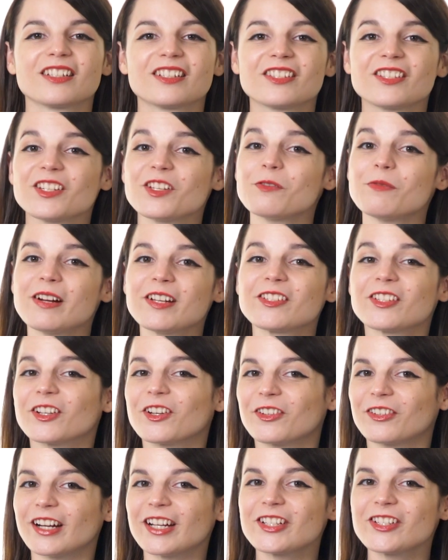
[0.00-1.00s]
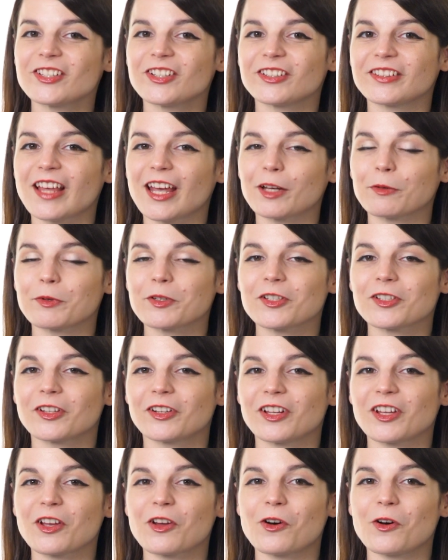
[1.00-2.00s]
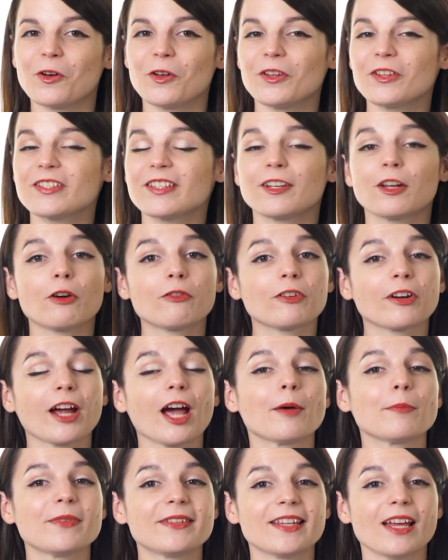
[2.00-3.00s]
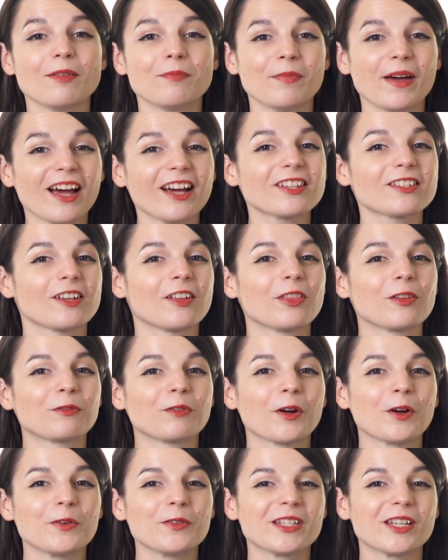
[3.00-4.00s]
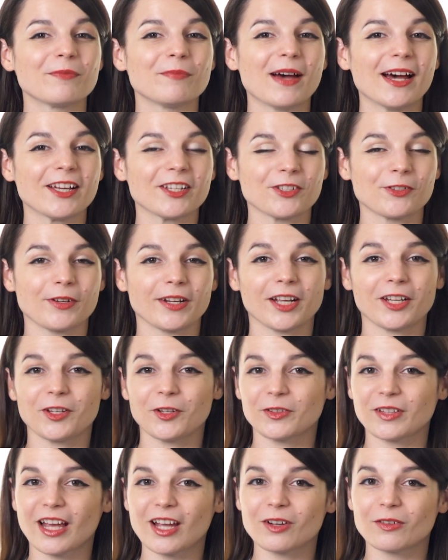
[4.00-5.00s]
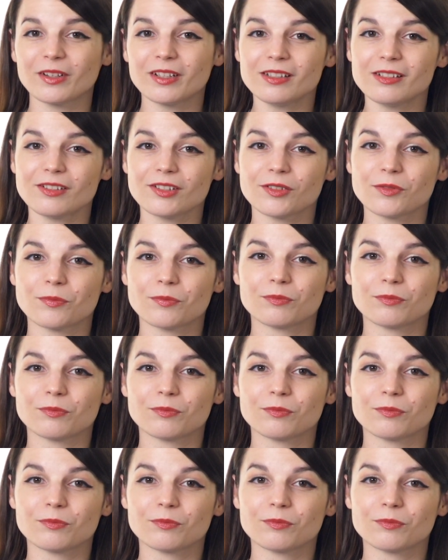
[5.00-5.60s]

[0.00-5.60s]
Do you want to crush your language learning goals and overcome setbacks on the road to mastering a new language?